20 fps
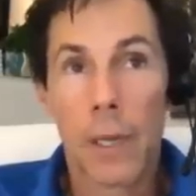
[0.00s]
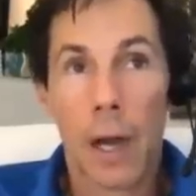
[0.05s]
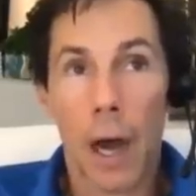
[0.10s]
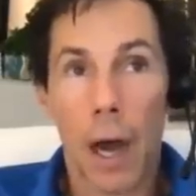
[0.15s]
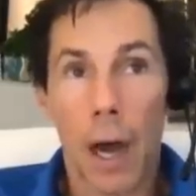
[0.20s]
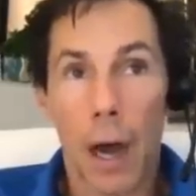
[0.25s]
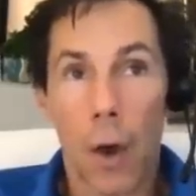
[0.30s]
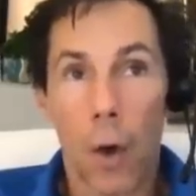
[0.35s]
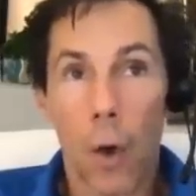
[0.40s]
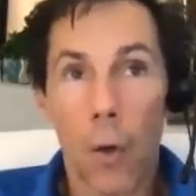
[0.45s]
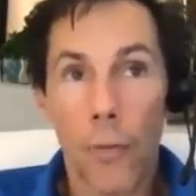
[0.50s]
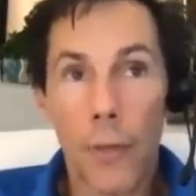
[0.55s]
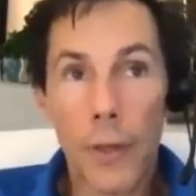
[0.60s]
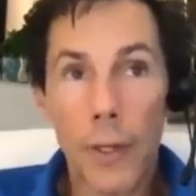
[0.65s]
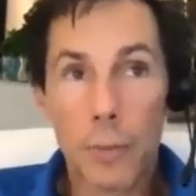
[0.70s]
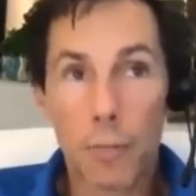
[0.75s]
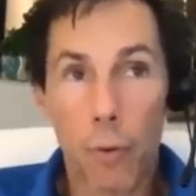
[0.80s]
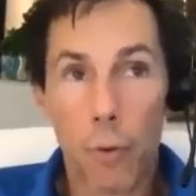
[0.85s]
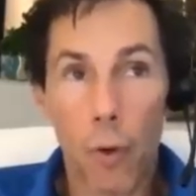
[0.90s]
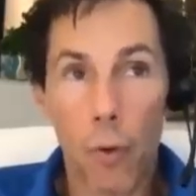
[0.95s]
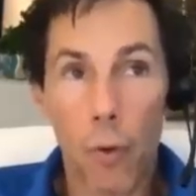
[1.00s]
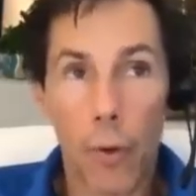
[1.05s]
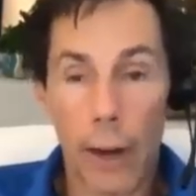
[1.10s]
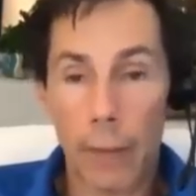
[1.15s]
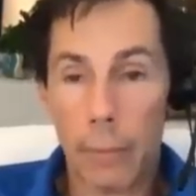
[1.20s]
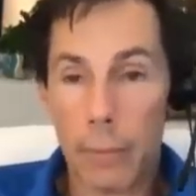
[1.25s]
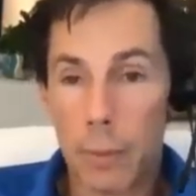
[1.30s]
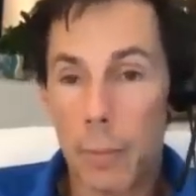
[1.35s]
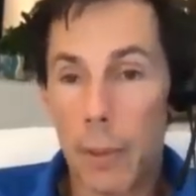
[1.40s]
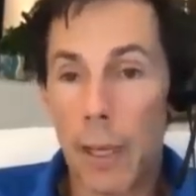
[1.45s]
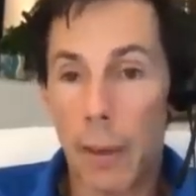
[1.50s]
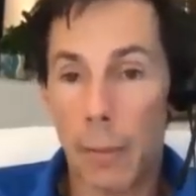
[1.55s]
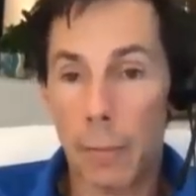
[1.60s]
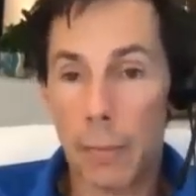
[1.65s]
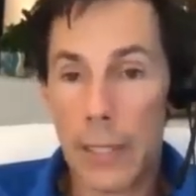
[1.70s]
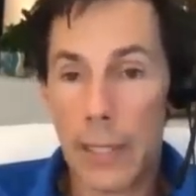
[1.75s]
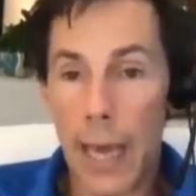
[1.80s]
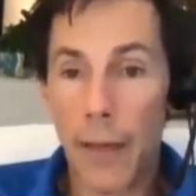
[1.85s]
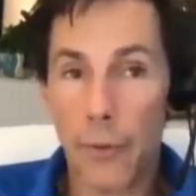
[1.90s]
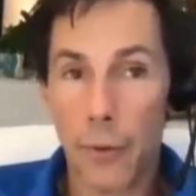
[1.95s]
uh, all these programs become
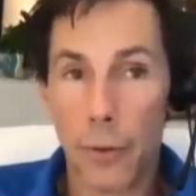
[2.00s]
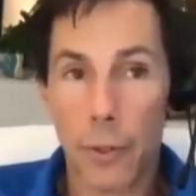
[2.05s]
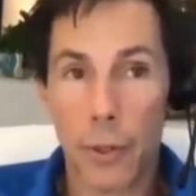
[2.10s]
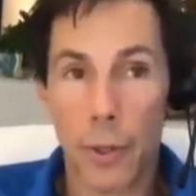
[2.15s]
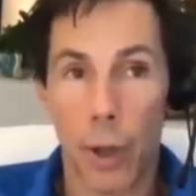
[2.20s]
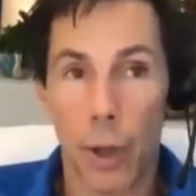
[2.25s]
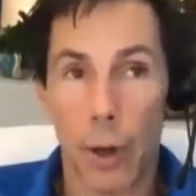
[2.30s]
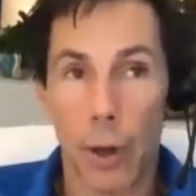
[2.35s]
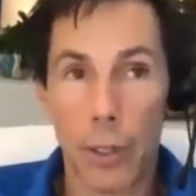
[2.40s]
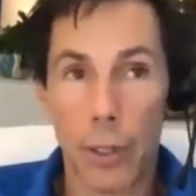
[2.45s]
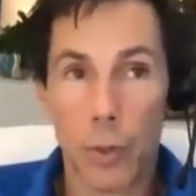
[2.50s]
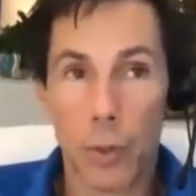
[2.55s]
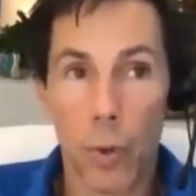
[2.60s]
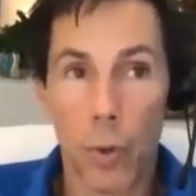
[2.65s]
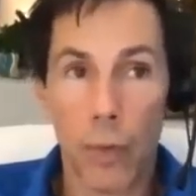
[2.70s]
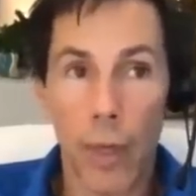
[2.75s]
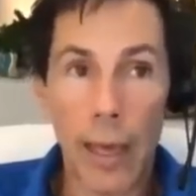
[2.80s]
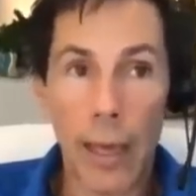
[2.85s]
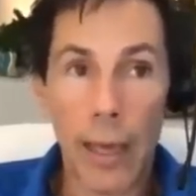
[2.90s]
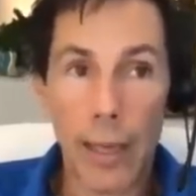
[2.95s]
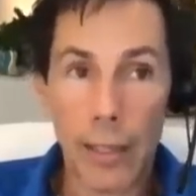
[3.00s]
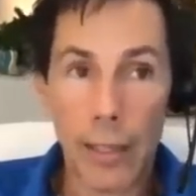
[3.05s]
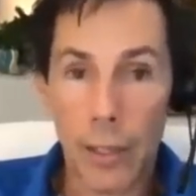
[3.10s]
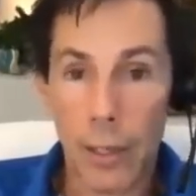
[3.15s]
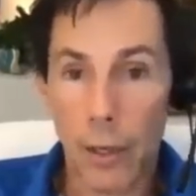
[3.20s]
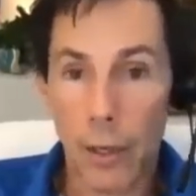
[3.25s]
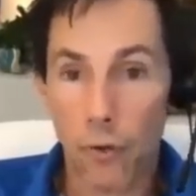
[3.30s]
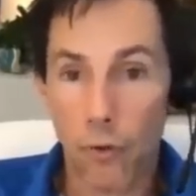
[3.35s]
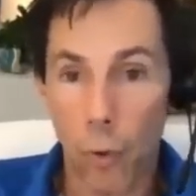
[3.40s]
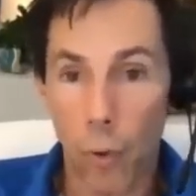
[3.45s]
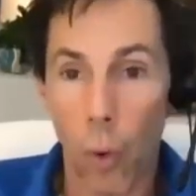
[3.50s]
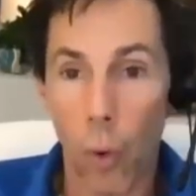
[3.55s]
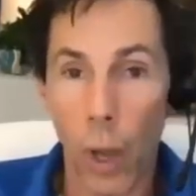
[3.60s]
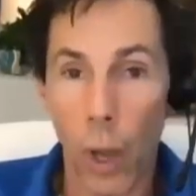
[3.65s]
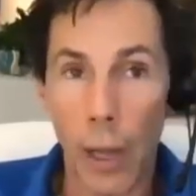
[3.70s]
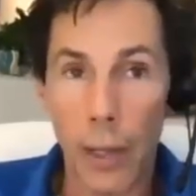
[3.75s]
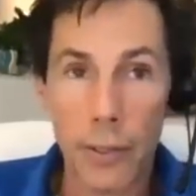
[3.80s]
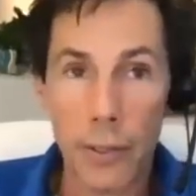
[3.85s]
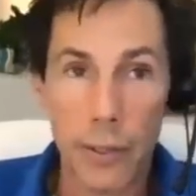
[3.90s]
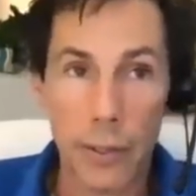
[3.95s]
tethers on us where they get to control
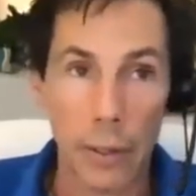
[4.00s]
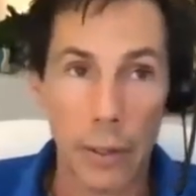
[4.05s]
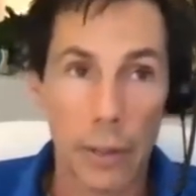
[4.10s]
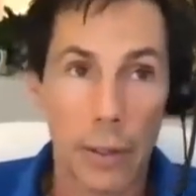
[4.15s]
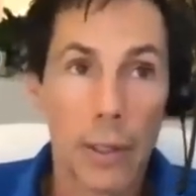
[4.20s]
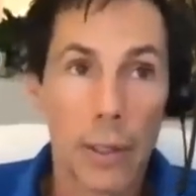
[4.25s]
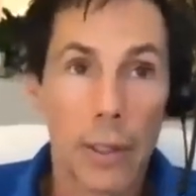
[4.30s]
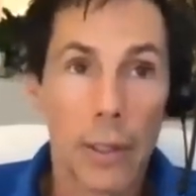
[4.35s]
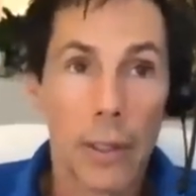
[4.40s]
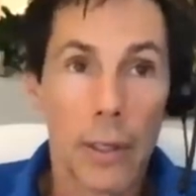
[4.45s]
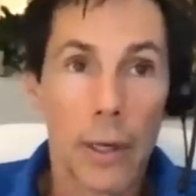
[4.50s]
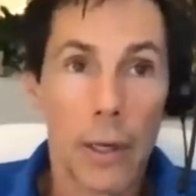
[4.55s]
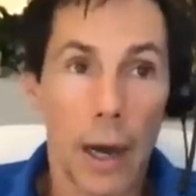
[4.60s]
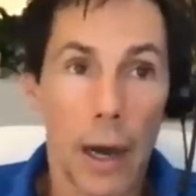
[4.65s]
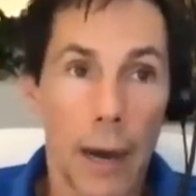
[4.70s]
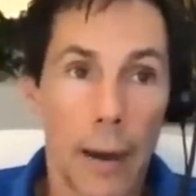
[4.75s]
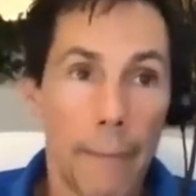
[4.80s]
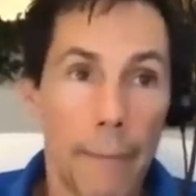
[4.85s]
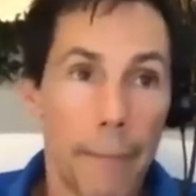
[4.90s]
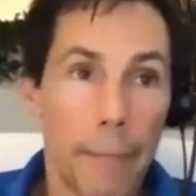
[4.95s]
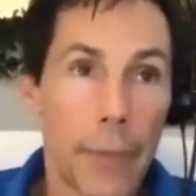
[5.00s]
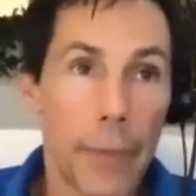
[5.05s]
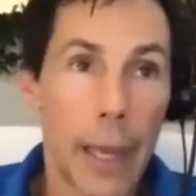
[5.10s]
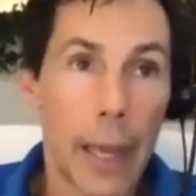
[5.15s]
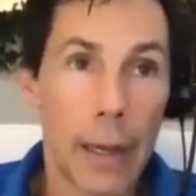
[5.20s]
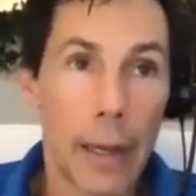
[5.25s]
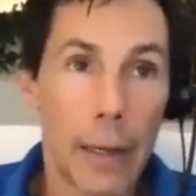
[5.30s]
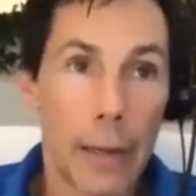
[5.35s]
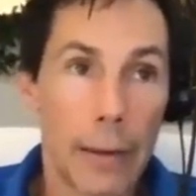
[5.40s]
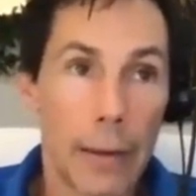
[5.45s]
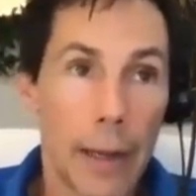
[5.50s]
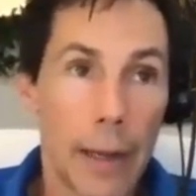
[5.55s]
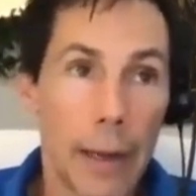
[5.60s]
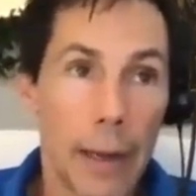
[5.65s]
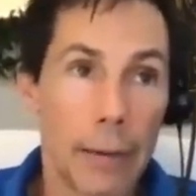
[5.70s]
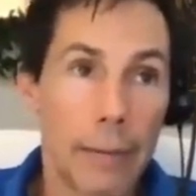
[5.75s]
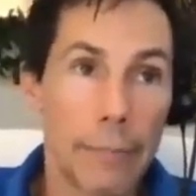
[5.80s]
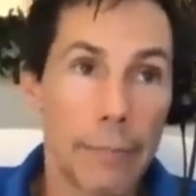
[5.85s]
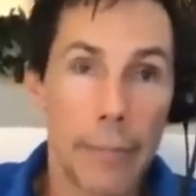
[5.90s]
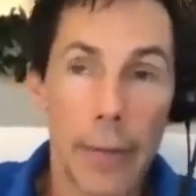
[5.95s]
us and um, and
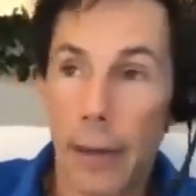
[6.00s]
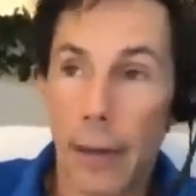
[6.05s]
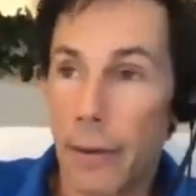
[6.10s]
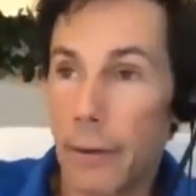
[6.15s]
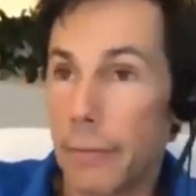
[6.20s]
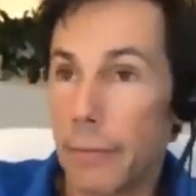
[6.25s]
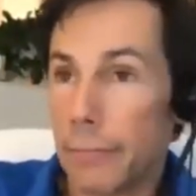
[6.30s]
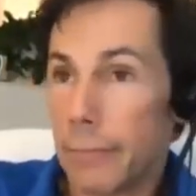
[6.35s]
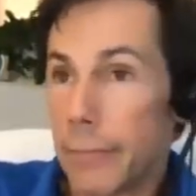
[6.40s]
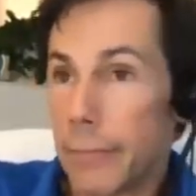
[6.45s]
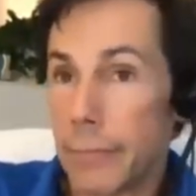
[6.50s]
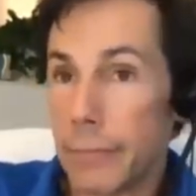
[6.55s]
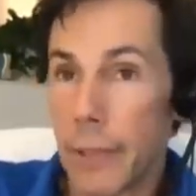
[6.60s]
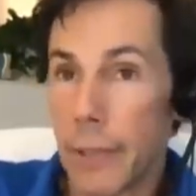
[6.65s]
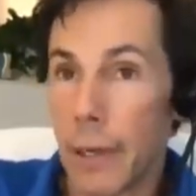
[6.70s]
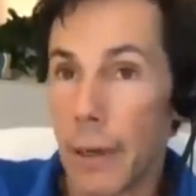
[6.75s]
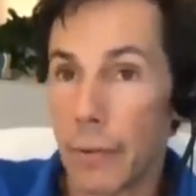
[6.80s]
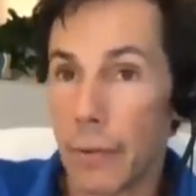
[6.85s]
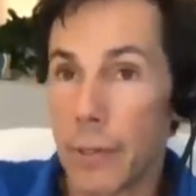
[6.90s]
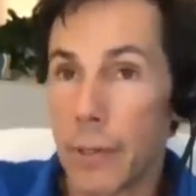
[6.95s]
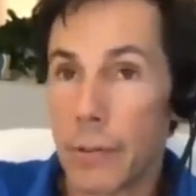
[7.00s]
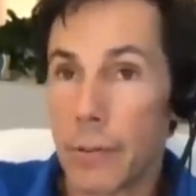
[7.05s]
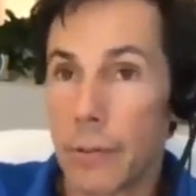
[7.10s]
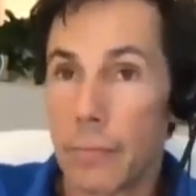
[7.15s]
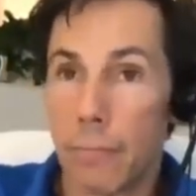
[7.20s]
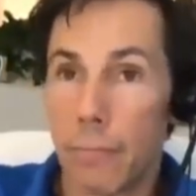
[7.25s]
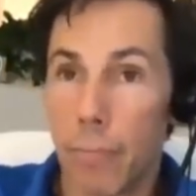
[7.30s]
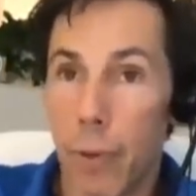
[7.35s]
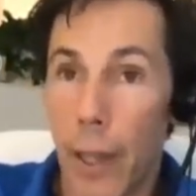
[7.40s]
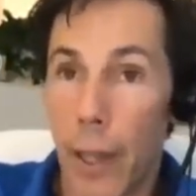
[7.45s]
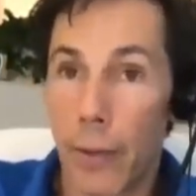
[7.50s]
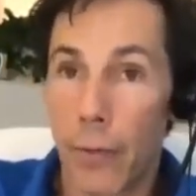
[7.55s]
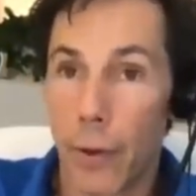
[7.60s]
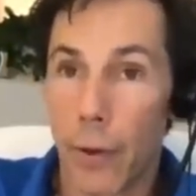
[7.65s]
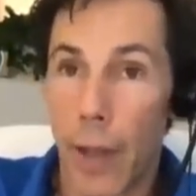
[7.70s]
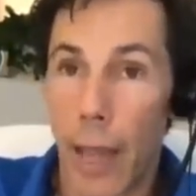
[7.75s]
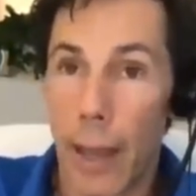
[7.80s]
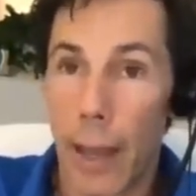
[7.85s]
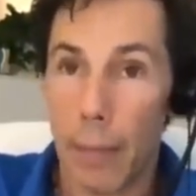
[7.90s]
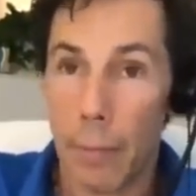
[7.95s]
and and you know just play their
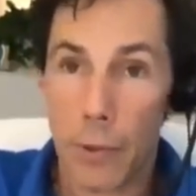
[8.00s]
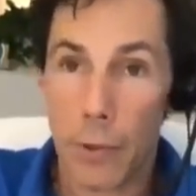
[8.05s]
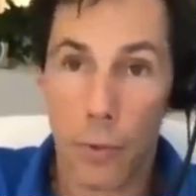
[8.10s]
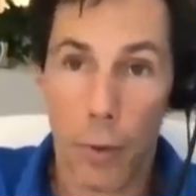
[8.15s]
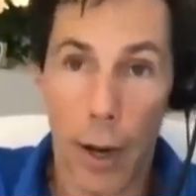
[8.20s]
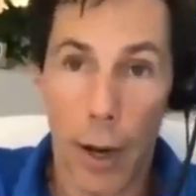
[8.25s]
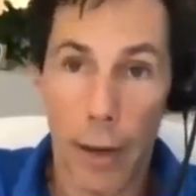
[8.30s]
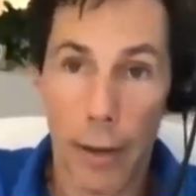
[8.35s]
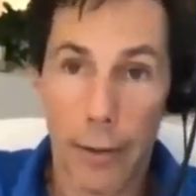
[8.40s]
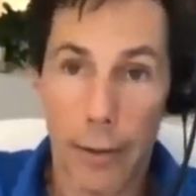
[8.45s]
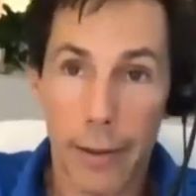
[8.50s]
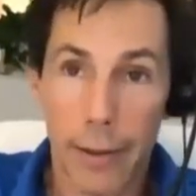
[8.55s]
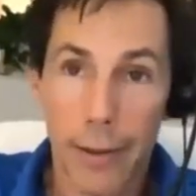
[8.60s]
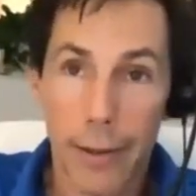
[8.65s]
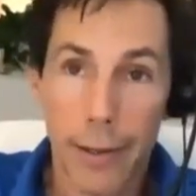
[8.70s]
games, right?